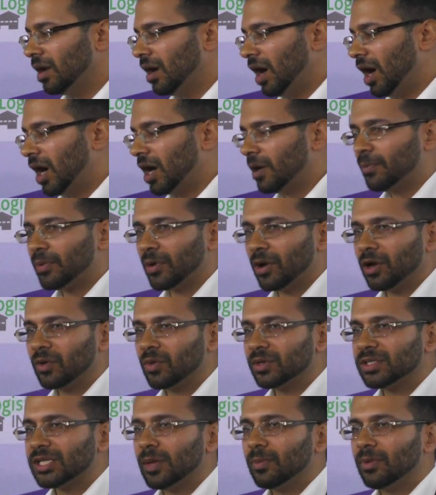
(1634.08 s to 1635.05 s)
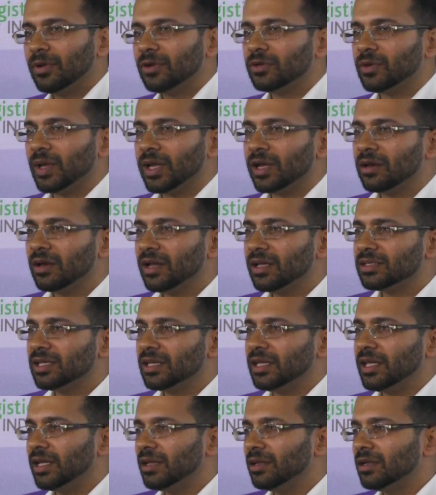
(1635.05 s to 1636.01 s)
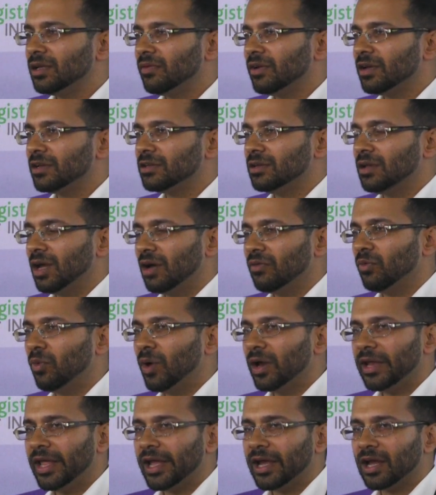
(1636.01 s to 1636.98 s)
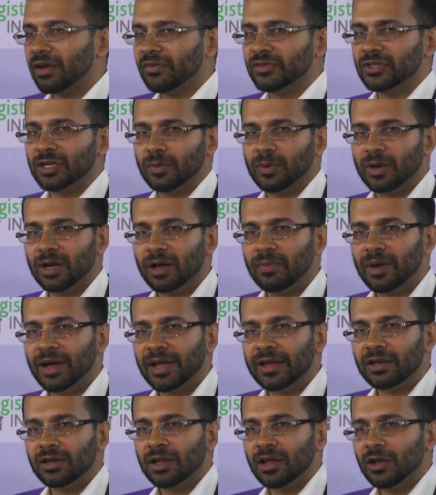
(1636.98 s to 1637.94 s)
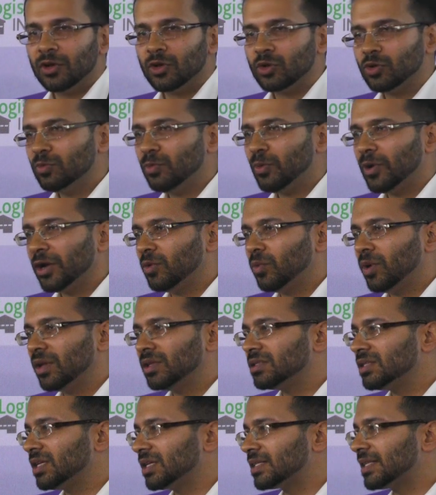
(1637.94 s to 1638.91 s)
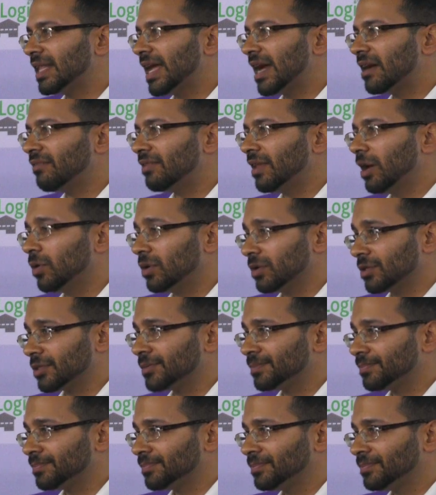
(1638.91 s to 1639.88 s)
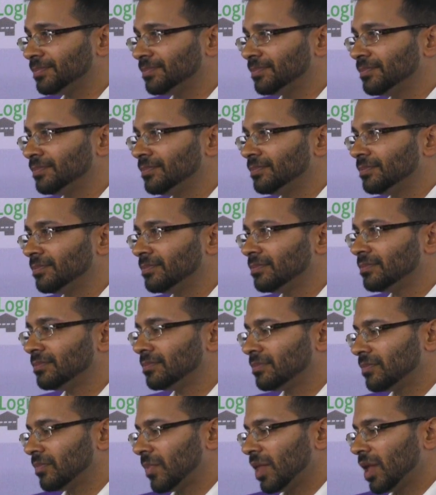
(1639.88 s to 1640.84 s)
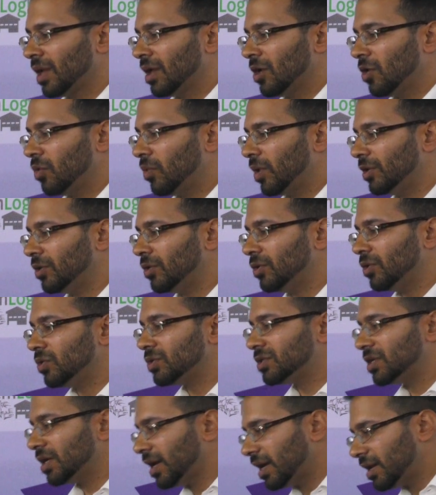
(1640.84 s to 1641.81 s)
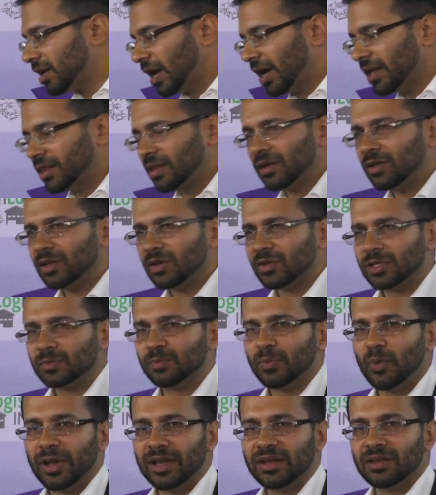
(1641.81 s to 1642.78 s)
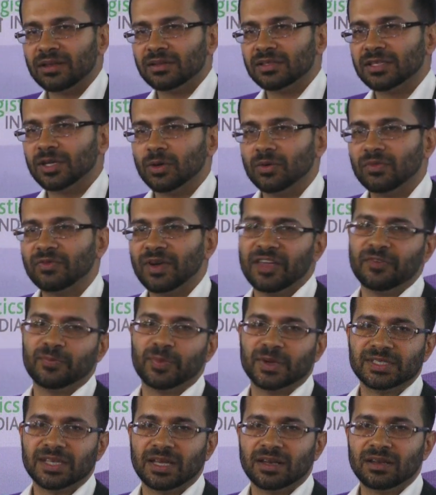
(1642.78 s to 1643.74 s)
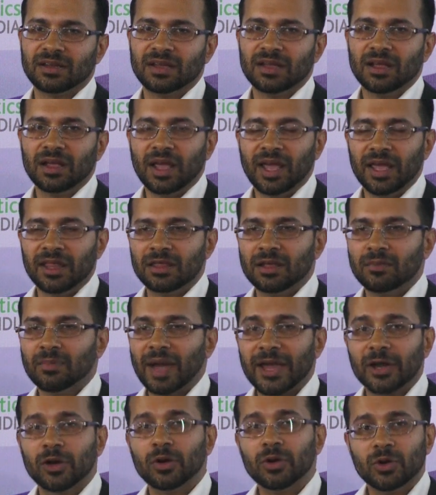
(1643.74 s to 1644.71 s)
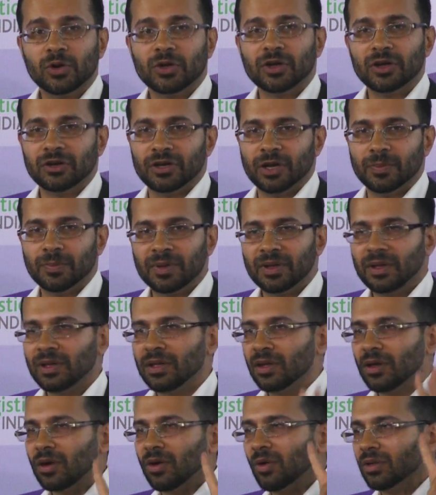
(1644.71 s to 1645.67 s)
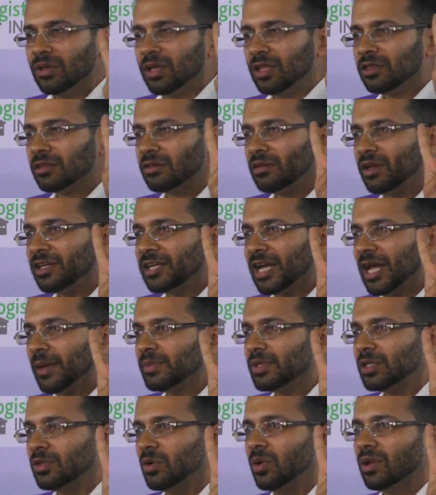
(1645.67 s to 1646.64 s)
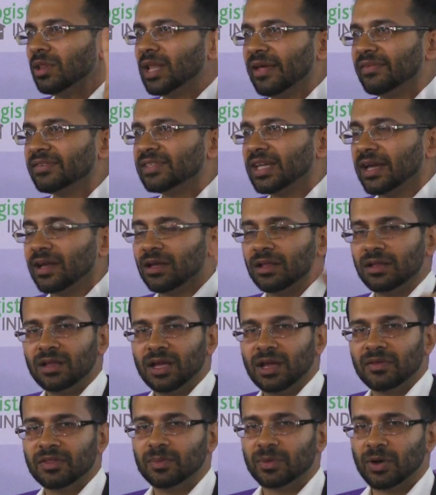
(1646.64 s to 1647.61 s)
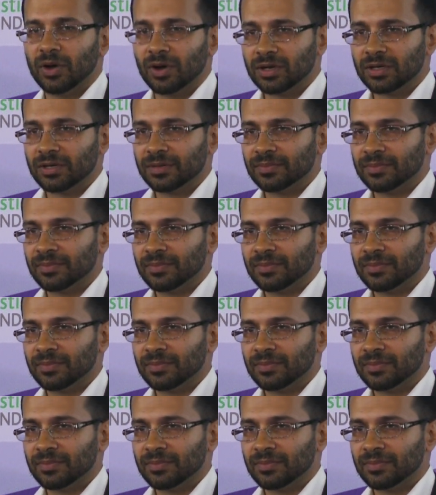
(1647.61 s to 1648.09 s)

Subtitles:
our product was able to increase the yield of 1 acre of gerbera by 2.16 lakh flowers. When you used it at, I think this was 0.05% in the micronutrient drip, only 3 times in the whole life cycle of the product.